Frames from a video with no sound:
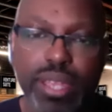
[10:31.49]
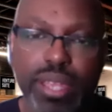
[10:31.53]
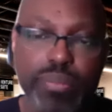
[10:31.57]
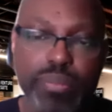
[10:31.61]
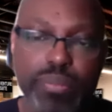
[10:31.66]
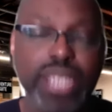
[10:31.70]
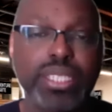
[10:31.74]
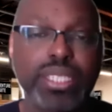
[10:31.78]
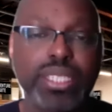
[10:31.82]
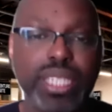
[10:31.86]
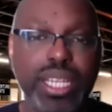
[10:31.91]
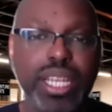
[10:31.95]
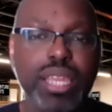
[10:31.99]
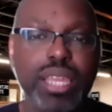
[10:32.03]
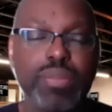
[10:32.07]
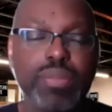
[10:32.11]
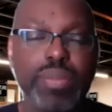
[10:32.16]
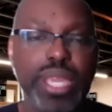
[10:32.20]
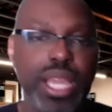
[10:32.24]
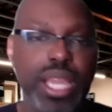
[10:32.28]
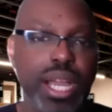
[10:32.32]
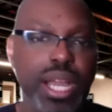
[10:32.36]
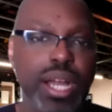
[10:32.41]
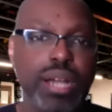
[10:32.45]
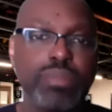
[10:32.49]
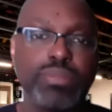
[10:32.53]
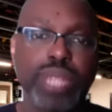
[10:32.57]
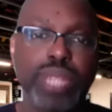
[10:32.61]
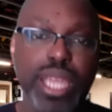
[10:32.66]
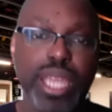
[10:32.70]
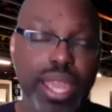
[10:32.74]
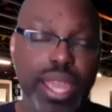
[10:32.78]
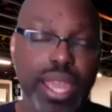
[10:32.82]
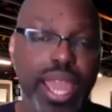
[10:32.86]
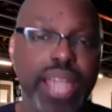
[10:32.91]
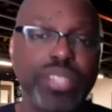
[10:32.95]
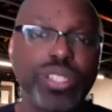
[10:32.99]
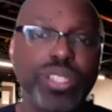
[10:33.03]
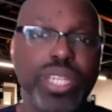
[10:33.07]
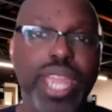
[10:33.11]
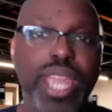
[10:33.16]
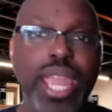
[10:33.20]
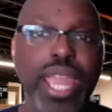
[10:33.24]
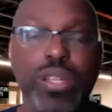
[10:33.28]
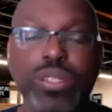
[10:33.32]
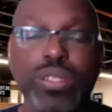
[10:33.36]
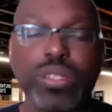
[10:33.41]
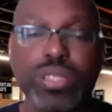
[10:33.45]
basically become the
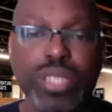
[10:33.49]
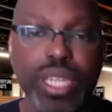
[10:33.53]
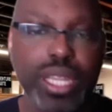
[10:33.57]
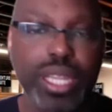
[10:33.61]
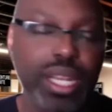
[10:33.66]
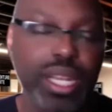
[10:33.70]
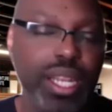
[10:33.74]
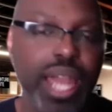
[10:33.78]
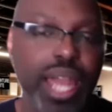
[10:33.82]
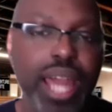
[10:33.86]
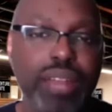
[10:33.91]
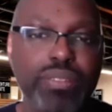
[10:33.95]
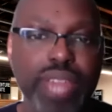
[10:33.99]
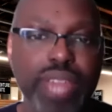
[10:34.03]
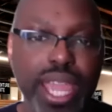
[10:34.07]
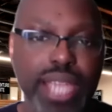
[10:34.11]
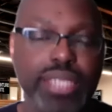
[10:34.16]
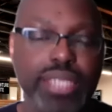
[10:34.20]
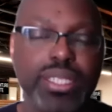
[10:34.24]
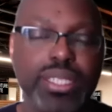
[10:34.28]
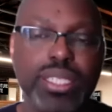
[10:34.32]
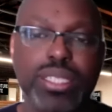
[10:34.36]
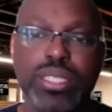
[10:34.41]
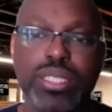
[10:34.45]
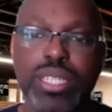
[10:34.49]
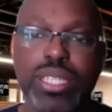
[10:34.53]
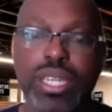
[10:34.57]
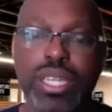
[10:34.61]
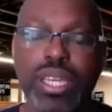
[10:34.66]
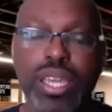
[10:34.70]
educators in a lot of mm-hmm. cases.